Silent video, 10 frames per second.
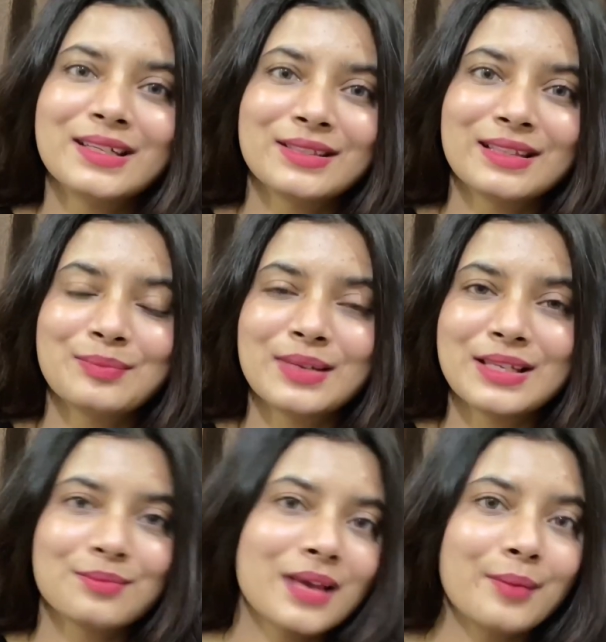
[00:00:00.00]
Till then,
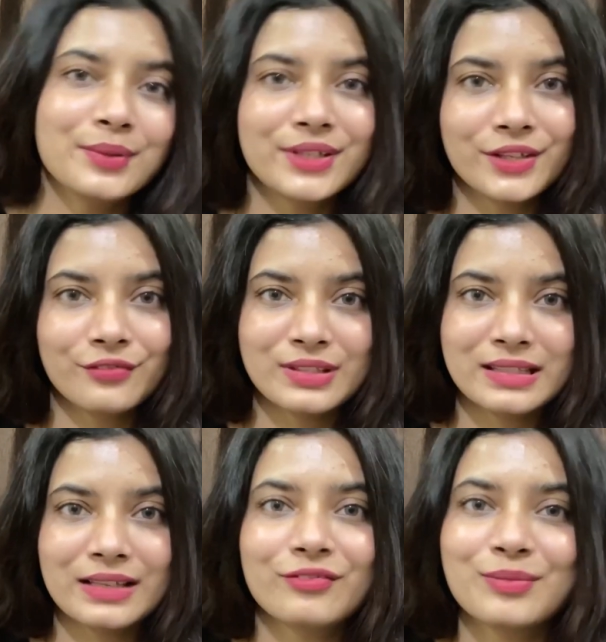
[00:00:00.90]
please be happy, take care of
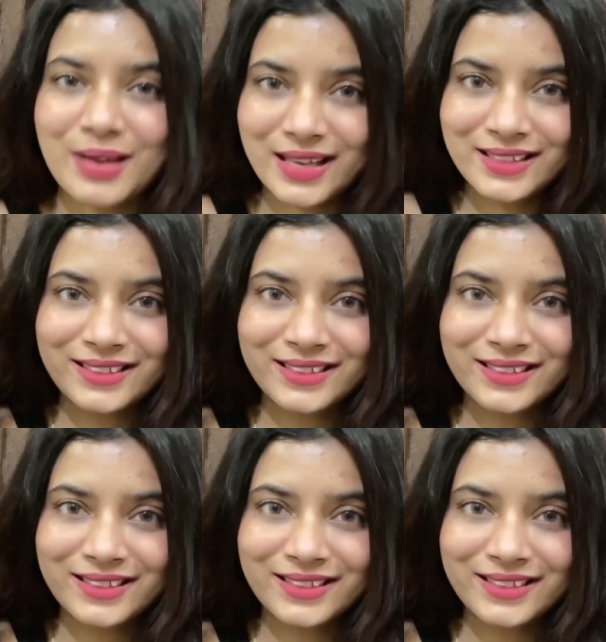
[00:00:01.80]
yourself, and bye.